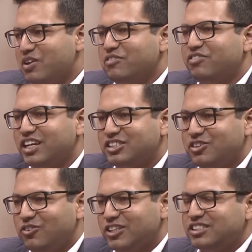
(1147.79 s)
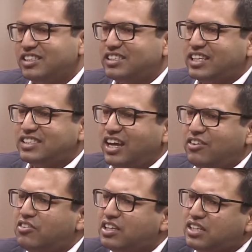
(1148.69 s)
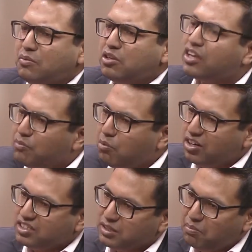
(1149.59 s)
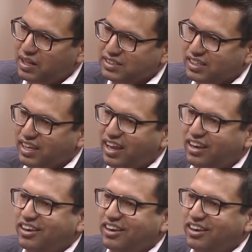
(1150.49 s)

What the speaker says: refresh your watch, in the sense that, for example, you can polish the belts again.